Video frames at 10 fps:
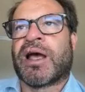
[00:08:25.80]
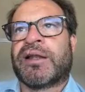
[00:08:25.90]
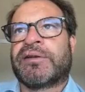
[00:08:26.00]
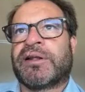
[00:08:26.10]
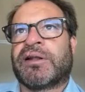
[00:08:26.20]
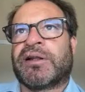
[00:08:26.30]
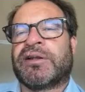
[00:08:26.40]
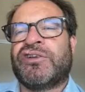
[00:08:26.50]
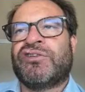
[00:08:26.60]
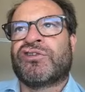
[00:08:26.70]
And
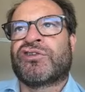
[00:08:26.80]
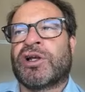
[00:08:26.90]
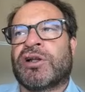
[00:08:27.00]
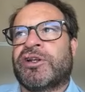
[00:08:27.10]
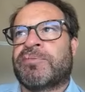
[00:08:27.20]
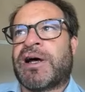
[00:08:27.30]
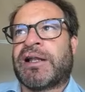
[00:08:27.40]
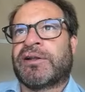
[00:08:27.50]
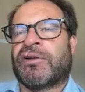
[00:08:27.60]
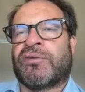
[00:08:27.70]
this is not a
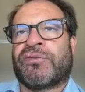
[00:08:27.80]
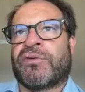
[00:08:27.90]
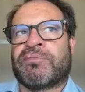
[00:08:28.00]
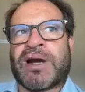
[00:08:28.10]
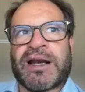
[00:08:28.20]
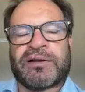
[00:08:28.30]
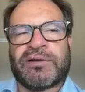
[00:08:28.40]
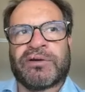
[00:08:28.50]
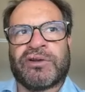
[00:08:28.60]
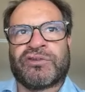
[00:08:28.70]
battle of
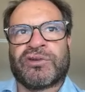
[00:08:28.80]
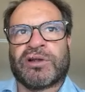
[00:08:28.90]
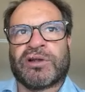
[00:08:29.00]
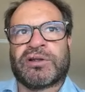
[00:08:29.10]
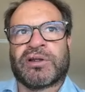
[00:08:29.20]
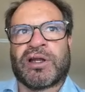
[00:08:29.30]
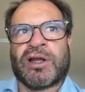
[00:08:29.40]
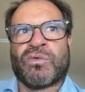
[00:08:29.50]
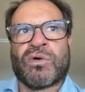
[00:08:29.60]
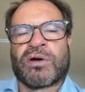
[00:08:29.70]
Marco, is not a
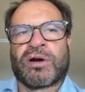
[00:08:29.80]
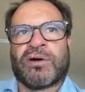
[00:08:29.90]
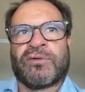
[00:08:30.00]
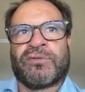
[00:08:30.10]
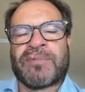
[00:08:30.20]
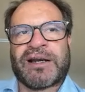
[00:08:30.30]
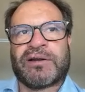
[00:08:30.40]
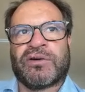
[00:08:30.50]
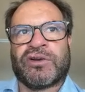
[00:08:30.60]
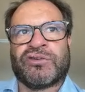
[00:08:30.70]
war of
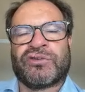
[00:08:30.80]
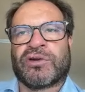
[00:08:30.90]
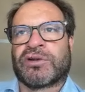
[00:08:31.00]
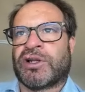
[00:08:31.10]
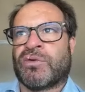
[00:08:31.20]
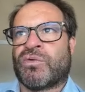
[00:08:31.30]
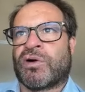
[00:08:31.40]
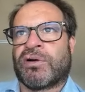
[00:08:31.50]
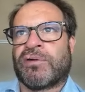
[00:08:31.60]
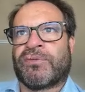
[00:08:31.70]
Marco, is not a
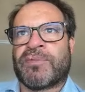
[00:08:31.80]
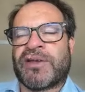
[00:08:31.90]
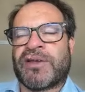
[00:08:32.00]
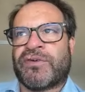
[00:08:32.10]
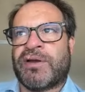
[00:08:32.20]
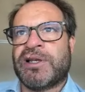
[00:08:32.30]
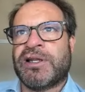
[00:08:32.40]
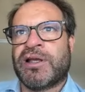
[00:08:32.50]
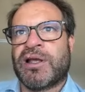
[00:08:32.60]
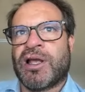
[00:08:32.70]
war of my
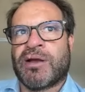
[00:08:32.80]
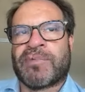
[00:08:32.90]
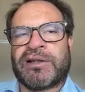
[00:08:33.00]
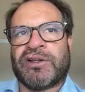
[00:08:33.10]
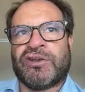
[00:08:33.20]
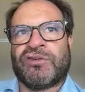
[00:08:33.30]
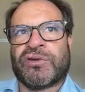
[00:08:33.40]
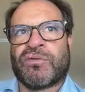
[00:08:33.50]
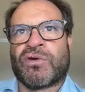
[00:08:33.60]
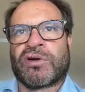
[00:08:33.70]
family, but it is a
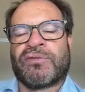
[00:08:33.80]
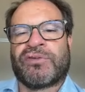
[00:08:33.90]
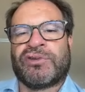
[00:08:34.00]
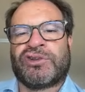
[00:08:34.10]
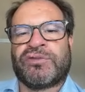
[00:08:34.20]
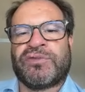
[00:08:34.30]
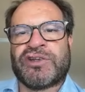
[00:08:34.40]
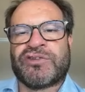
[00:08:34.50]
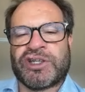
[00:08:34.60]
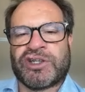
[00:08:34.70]
war of
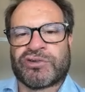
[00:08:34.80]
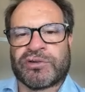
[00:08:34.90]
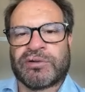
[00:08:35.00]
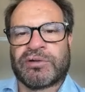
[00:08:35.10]
civilization.